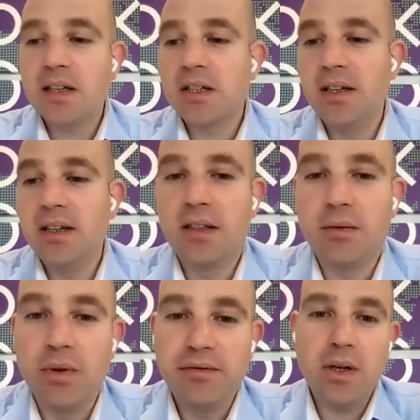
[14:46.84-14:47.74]
actually a
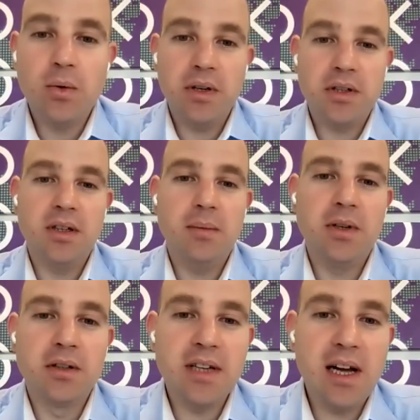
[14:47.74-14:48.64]
terrific question, because